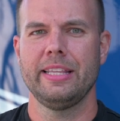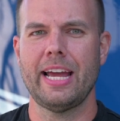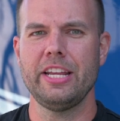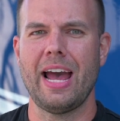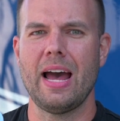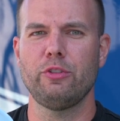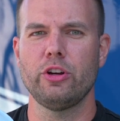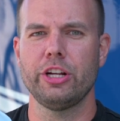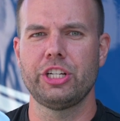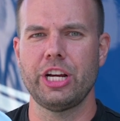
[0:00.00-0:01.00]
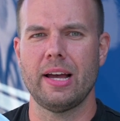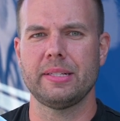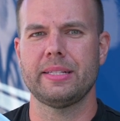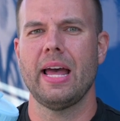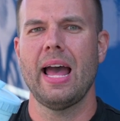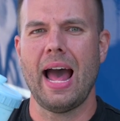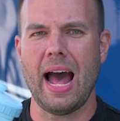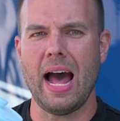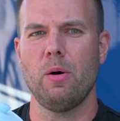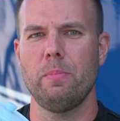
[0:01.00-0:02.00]
then you have to adjust
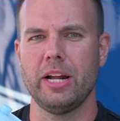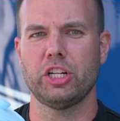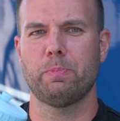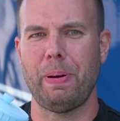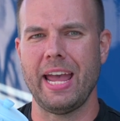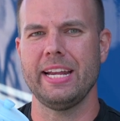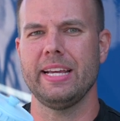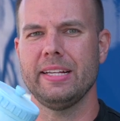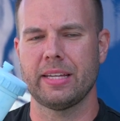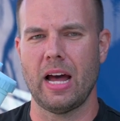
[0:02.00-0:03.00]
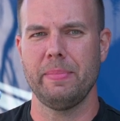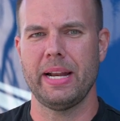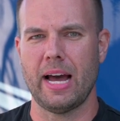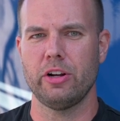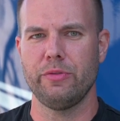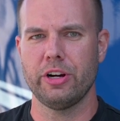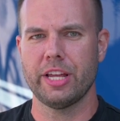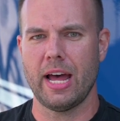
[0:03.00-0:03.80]
how much paint is coming out of your